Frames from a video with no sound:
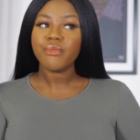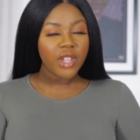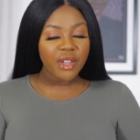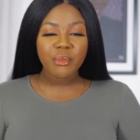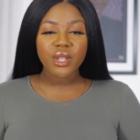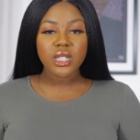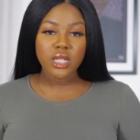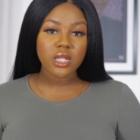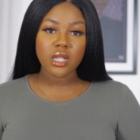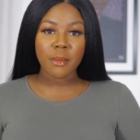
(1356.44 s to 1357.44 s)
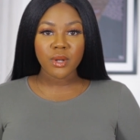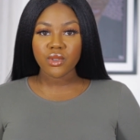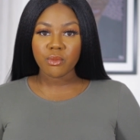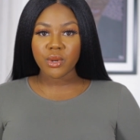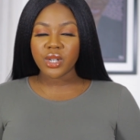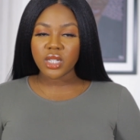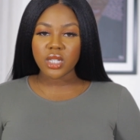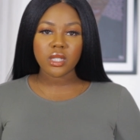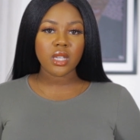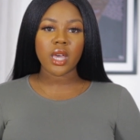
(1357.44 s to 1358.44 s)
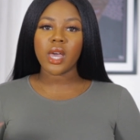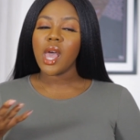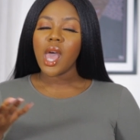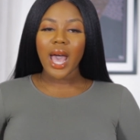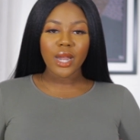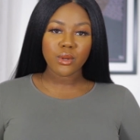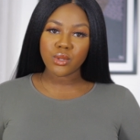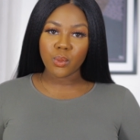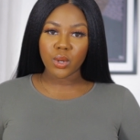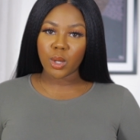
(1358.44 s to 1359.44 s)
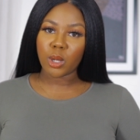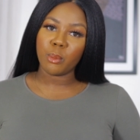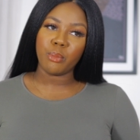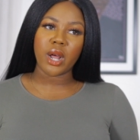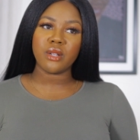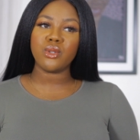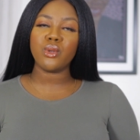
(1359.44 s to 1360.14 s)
gave me a decent amount of money this year, and also working with brands.